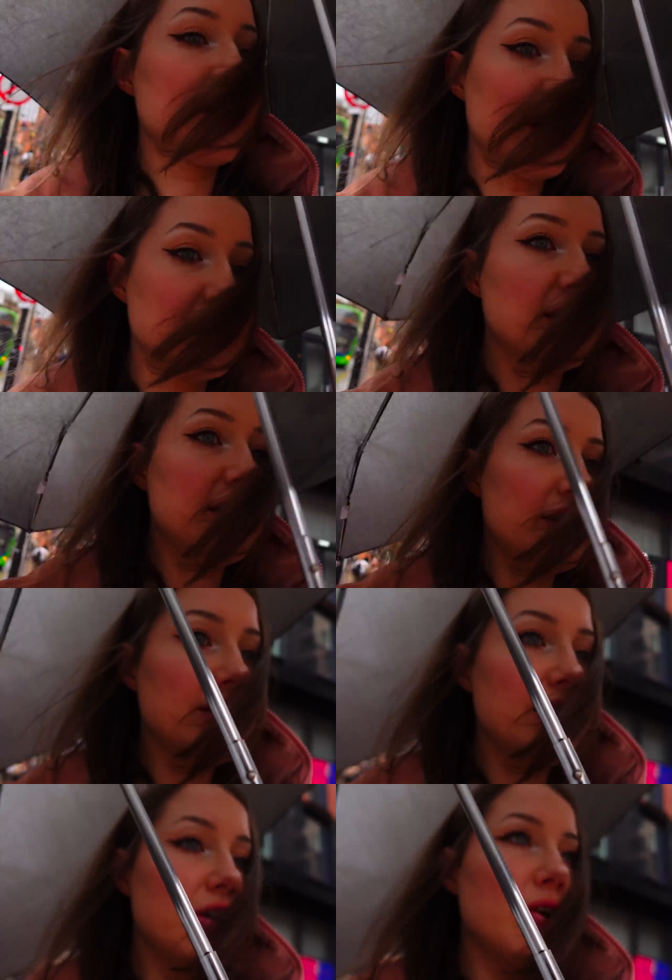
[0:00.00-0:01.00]
because I
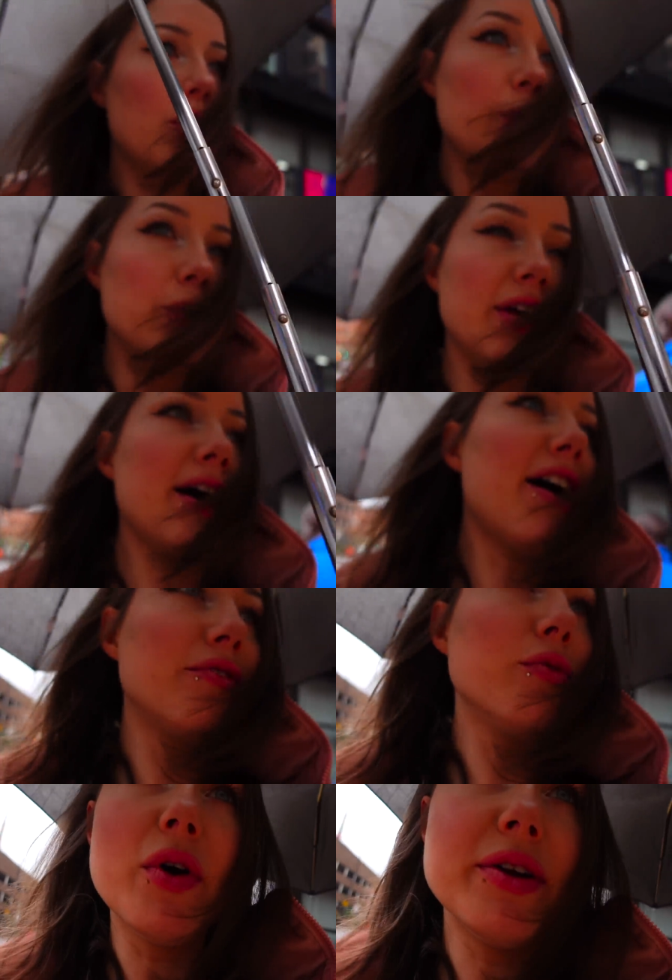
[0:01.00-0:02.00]
literally only have
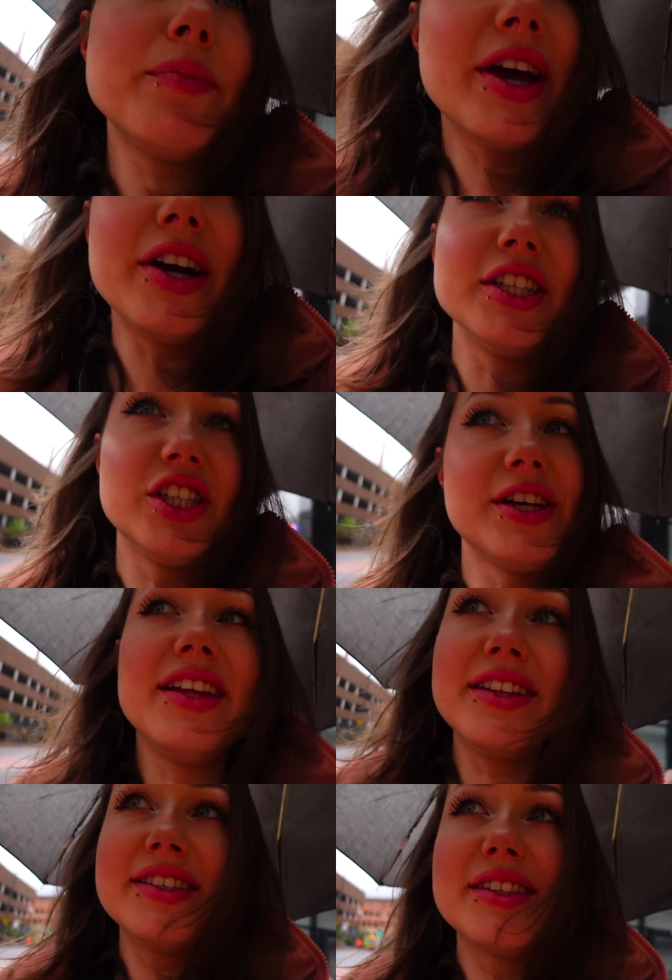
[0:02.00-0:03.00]
one pair of
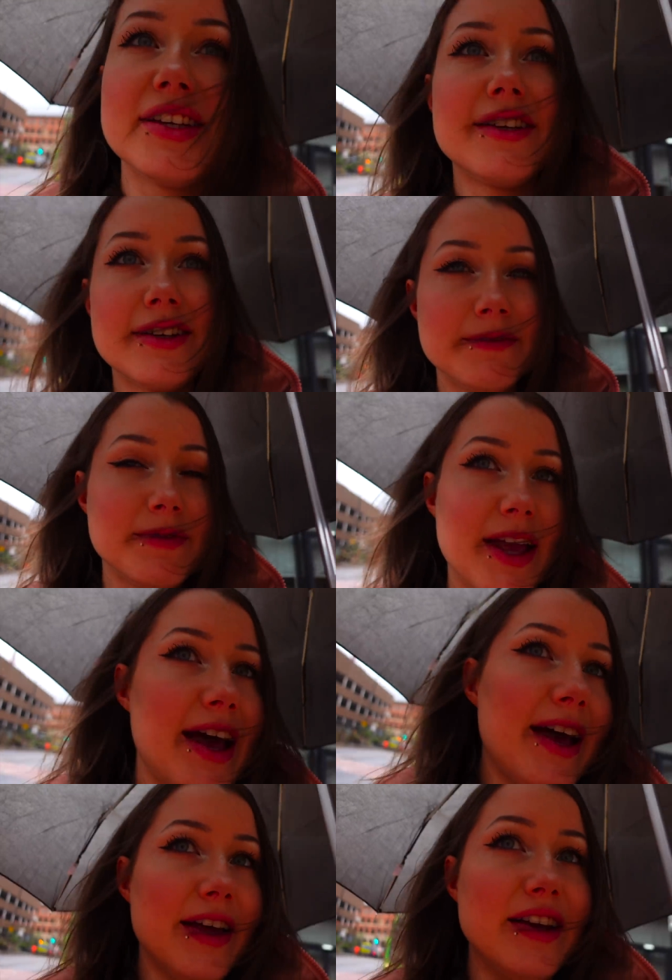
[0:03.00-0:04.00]
jeans
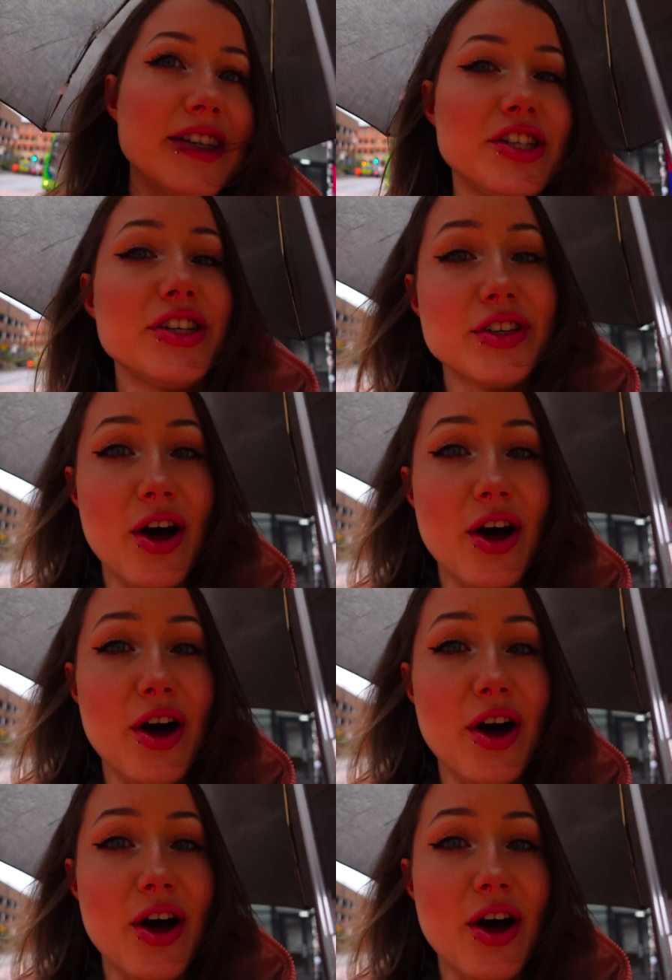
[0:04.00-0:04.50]
and it's just